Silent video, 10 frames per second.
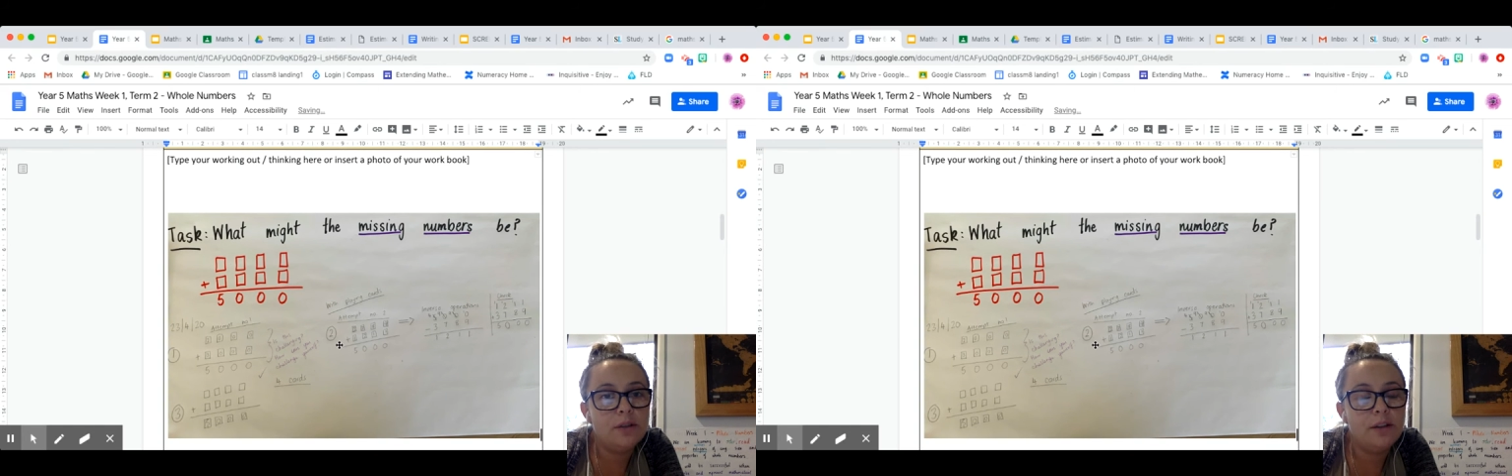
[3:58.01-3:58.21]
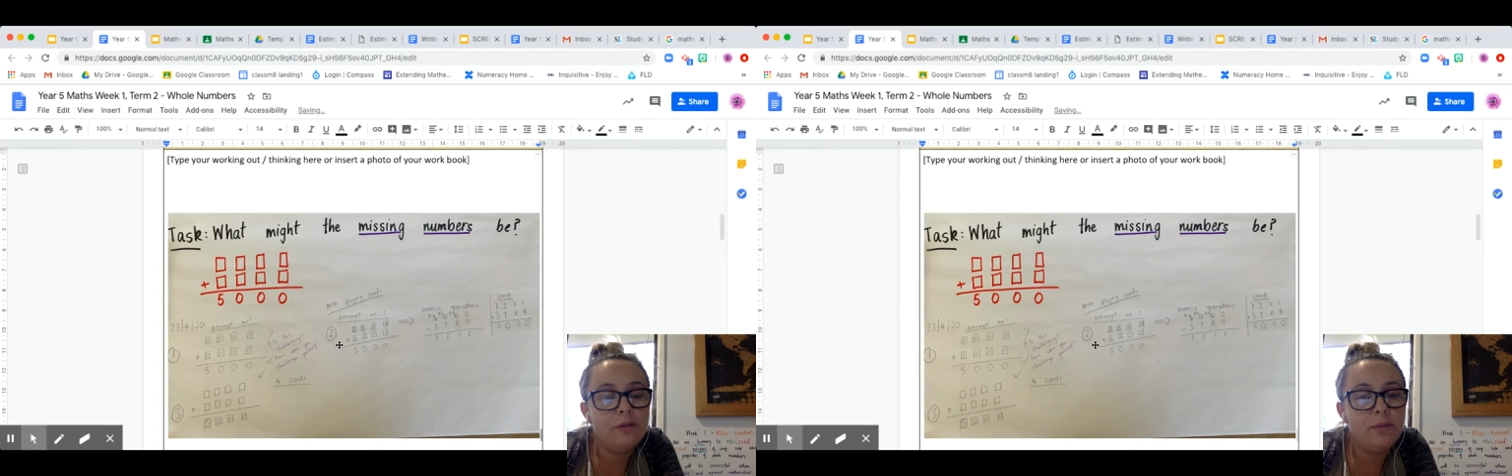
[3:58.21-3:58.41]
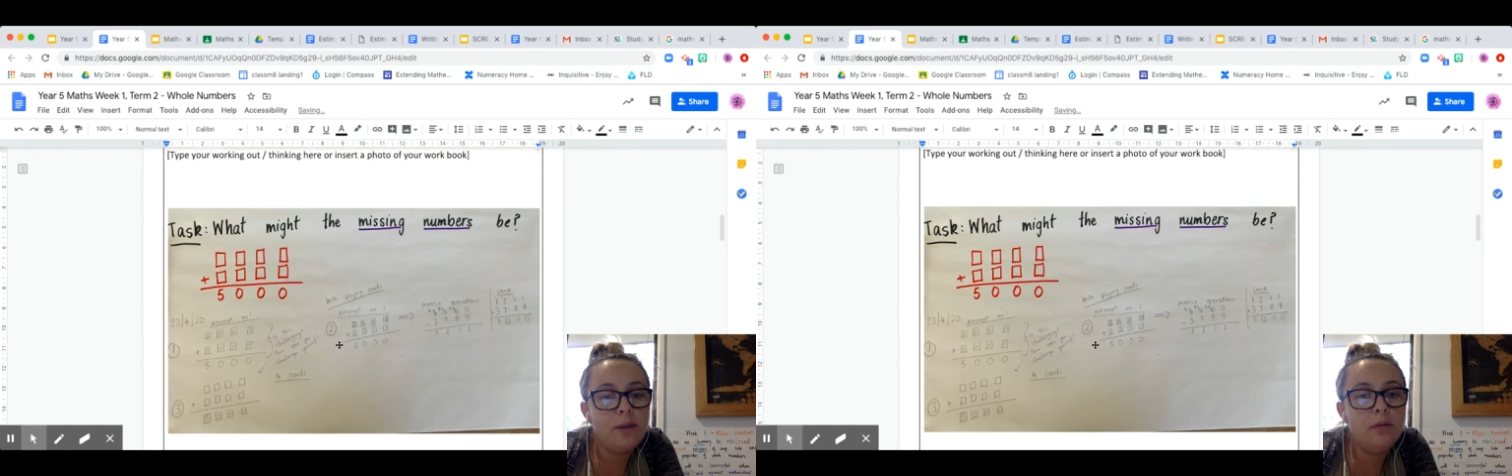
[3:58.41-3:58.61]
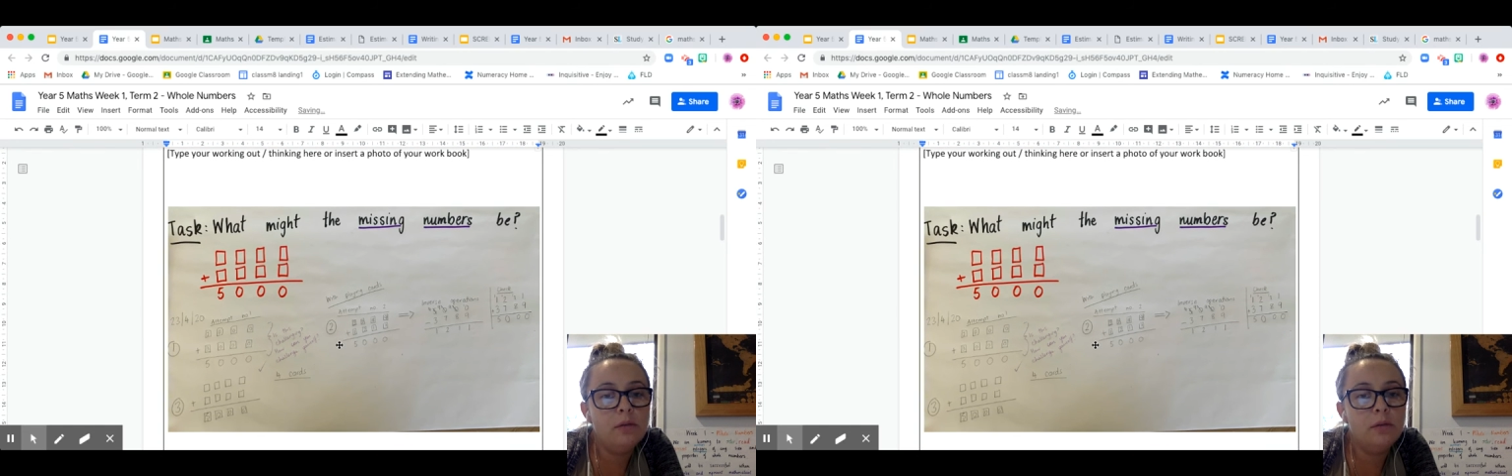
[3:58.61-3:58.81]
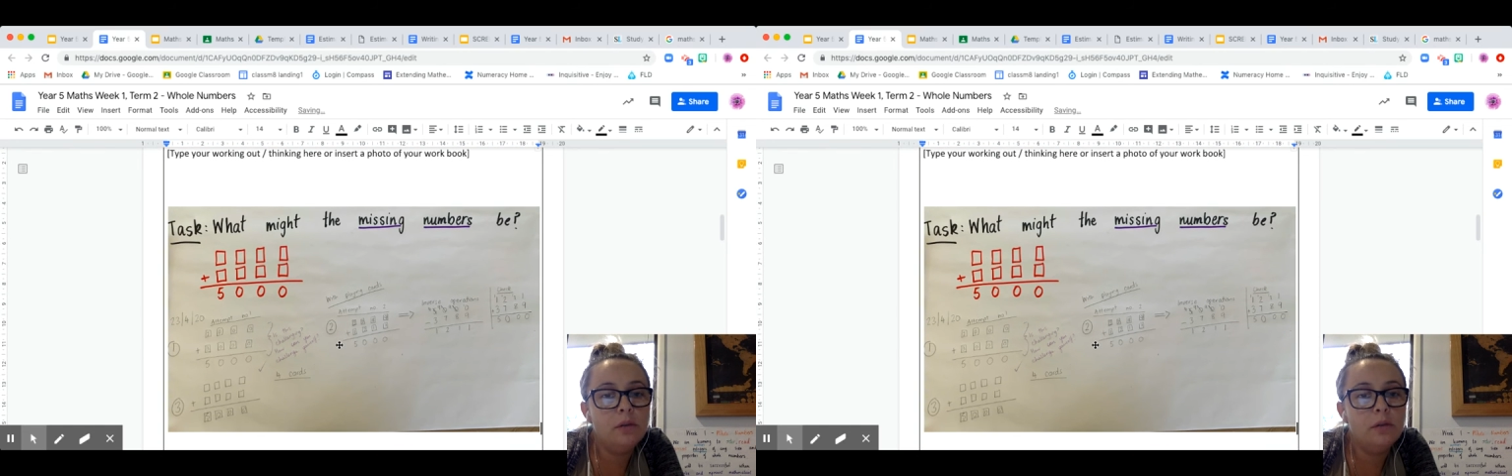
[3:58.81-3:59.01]
left me.
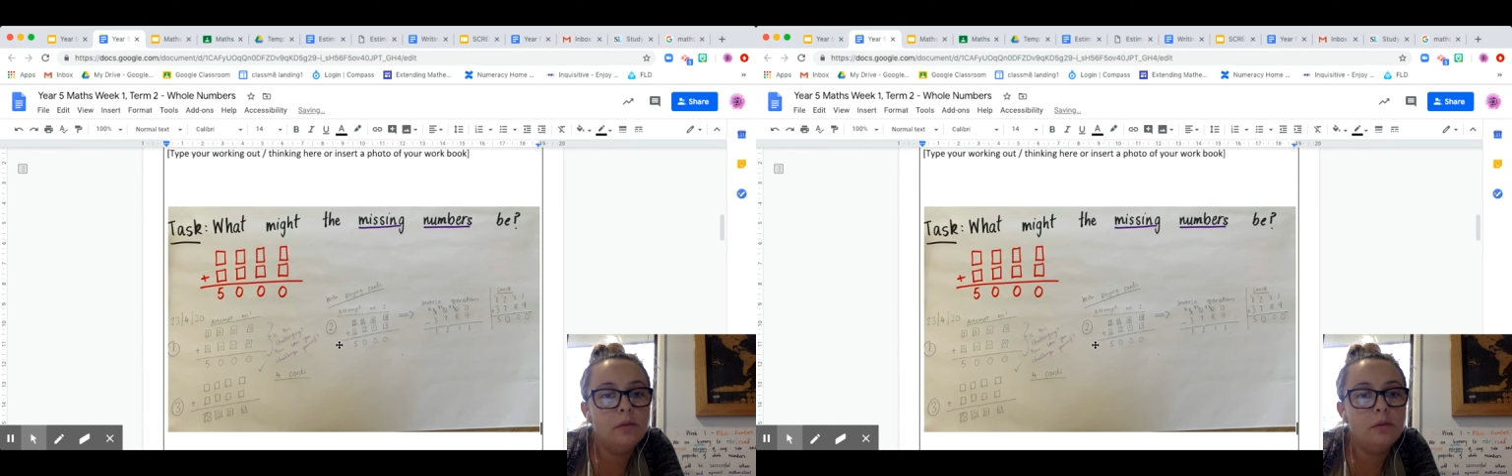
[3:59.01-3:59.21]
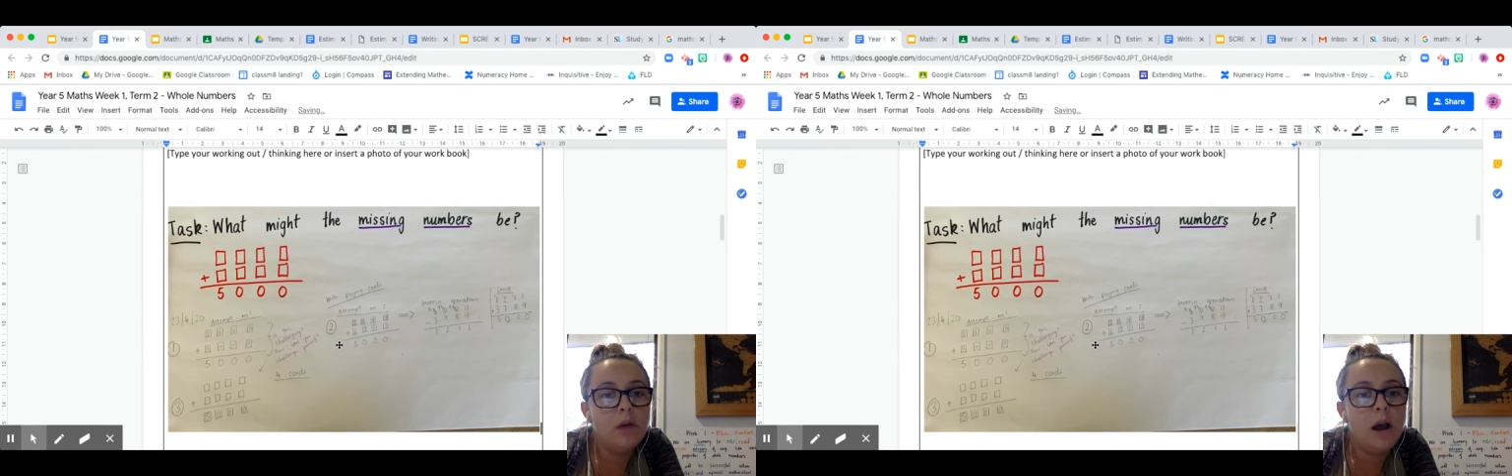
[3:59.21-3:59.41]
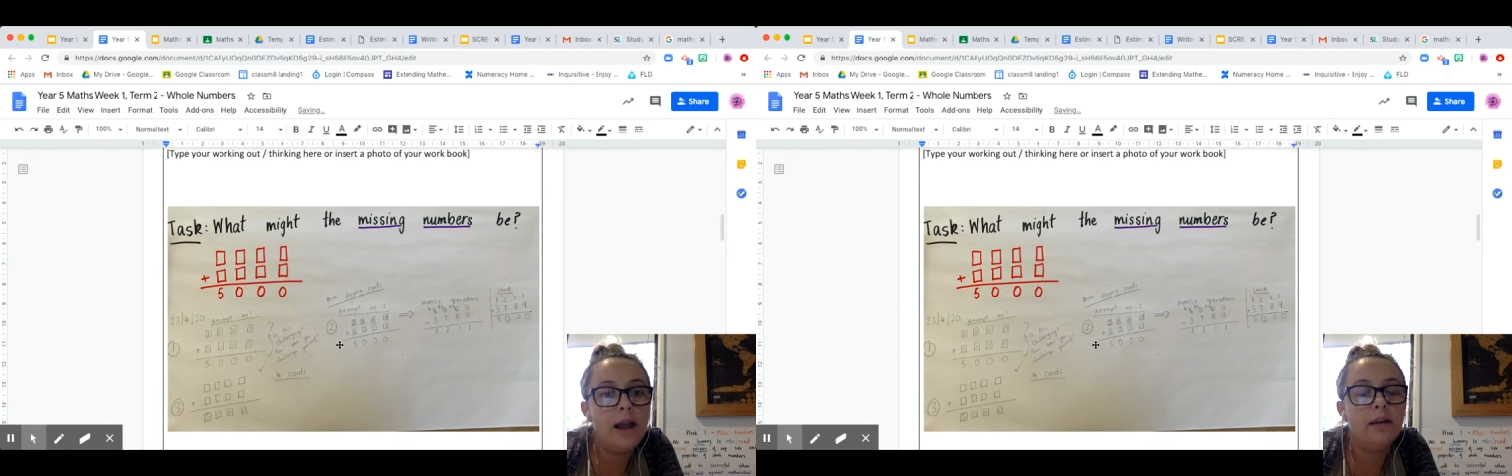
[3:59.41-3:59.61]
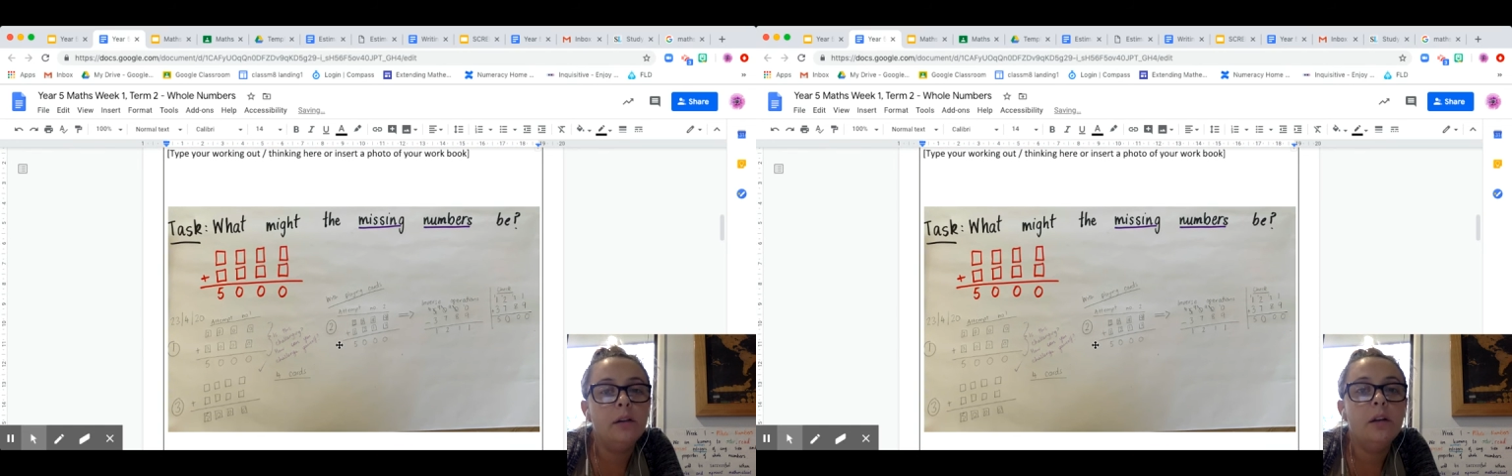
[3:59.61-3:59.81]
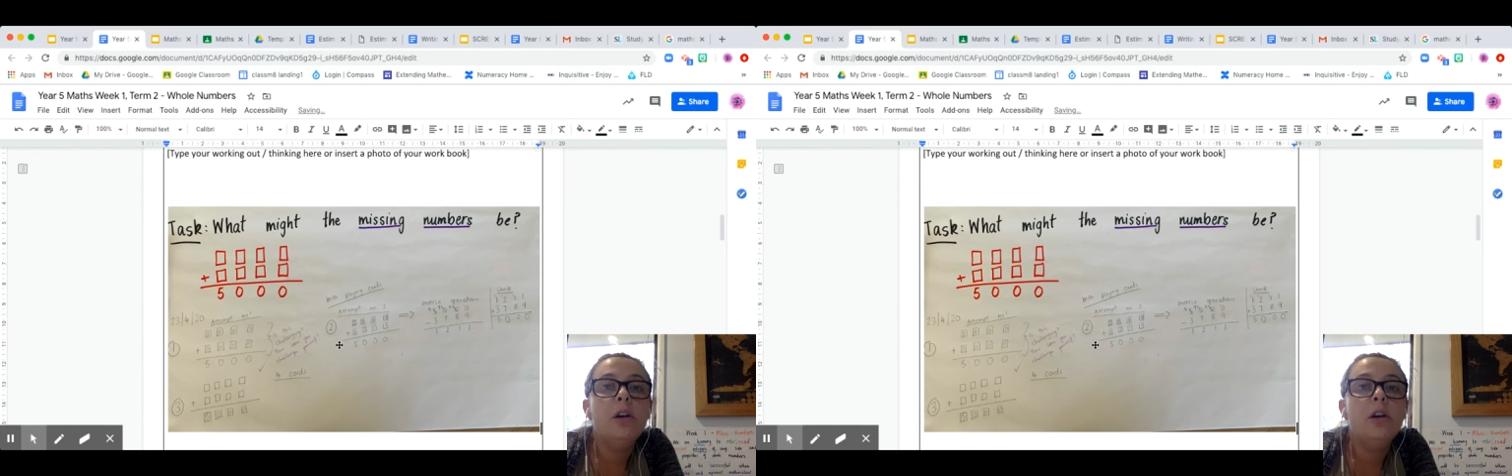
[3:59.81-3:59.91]
I can